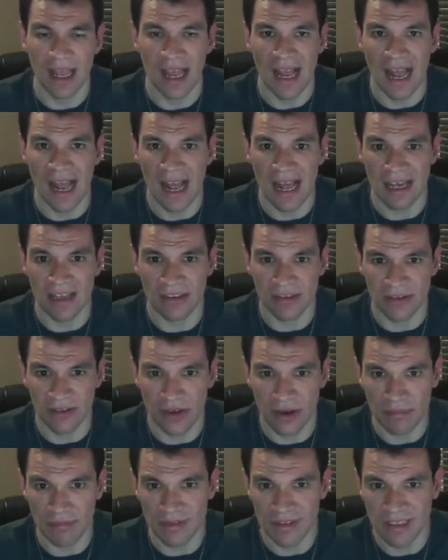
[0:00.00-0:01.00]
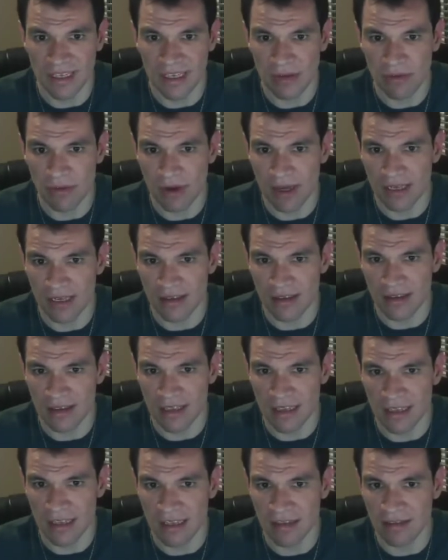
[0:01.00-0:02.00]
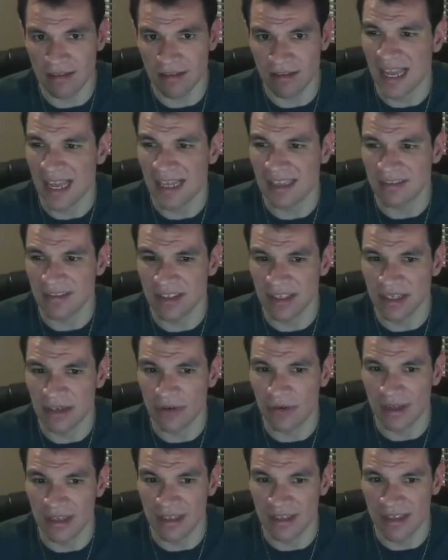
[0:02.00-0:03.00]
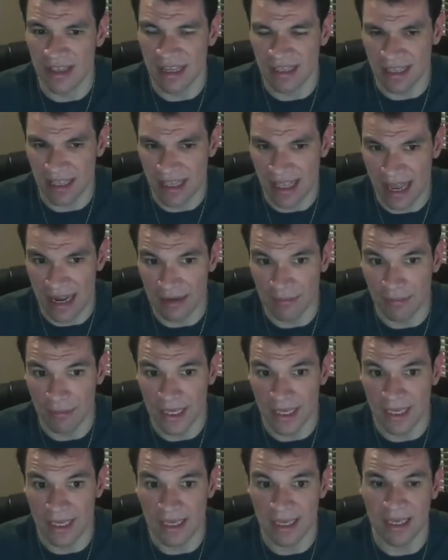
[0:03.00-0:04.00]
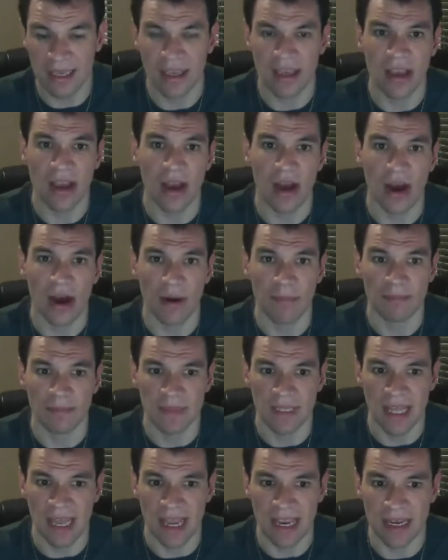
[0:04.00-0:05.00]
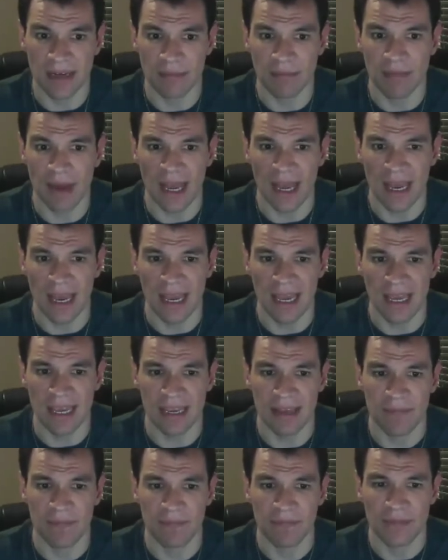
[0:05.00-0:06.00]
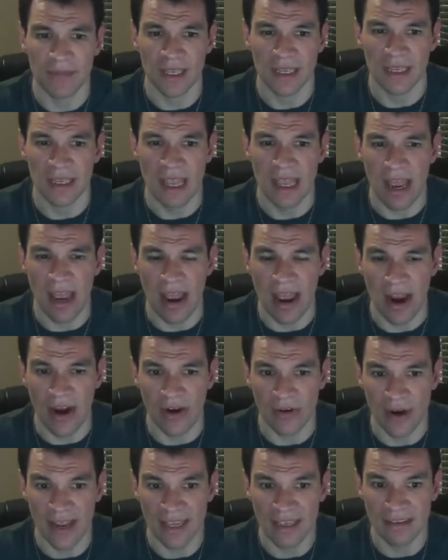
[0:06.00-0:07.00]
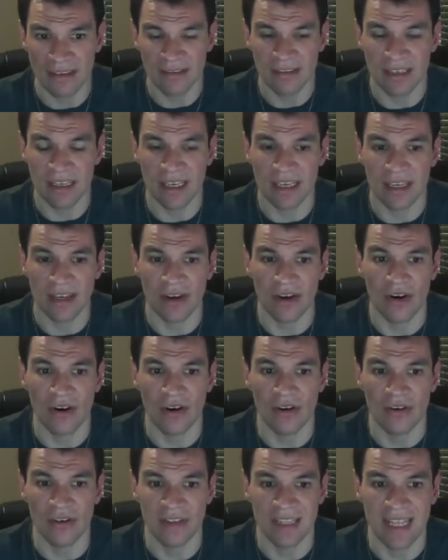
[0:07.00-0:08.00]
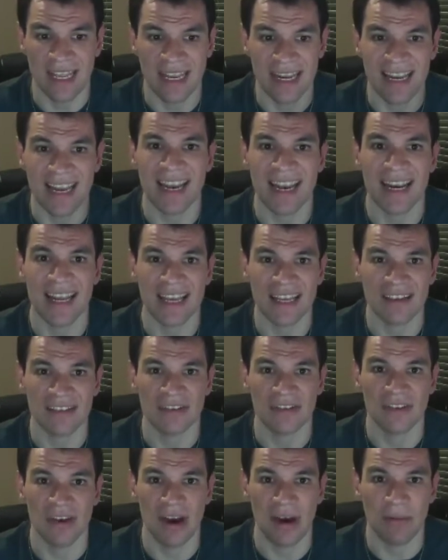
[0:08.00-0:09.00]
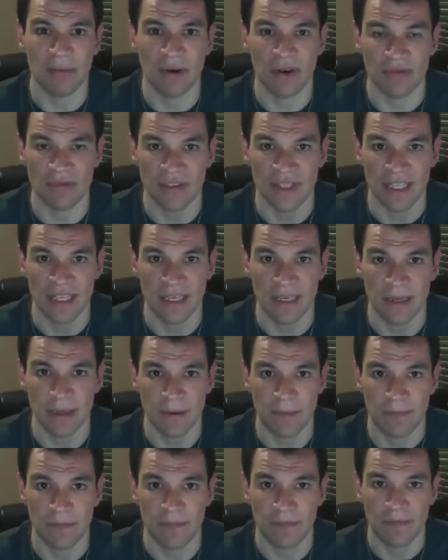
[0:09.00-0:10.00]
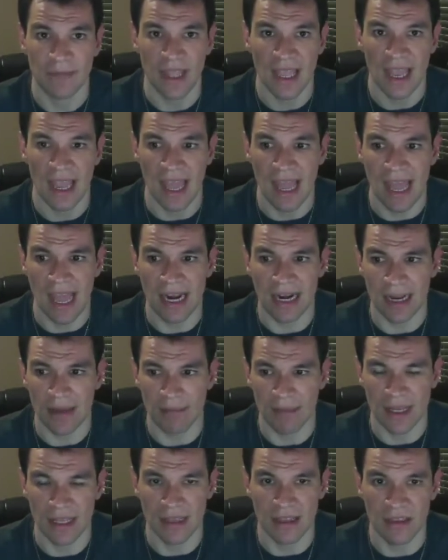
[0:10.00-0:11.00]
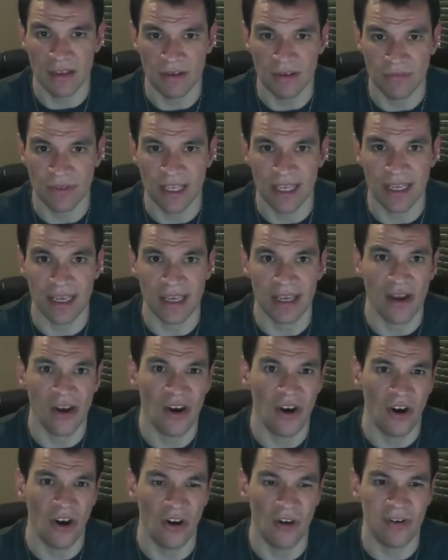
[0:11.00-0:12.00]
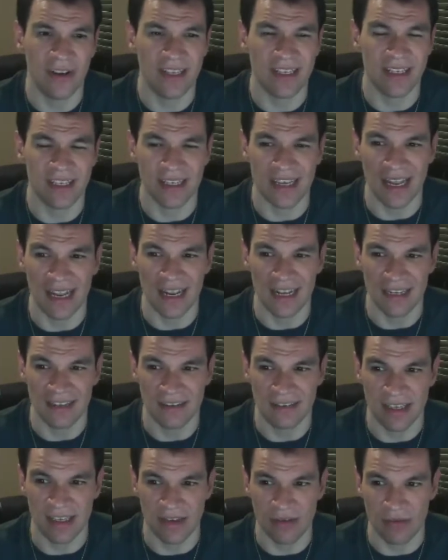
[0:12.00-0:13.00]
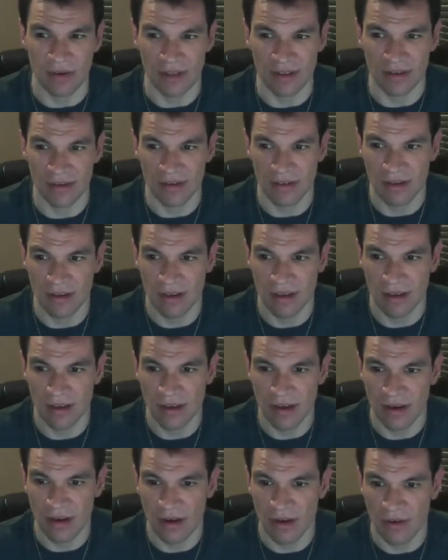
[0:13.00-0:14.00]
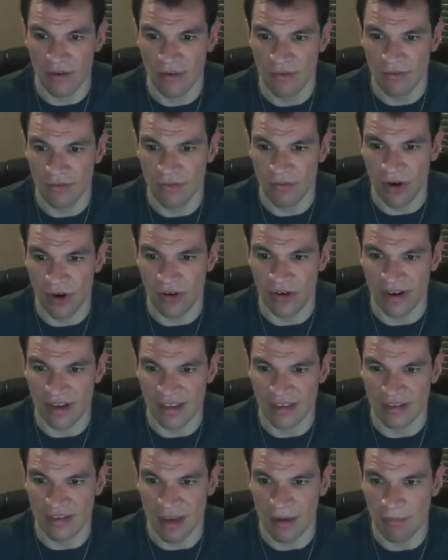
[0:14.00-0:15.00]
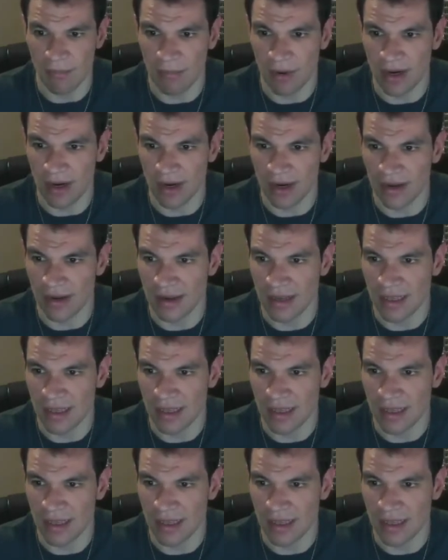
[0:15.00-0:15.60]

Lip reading: A subsequence is a sequence that can be obtained by erasing or deleting some of the elements of the original sequence. For example,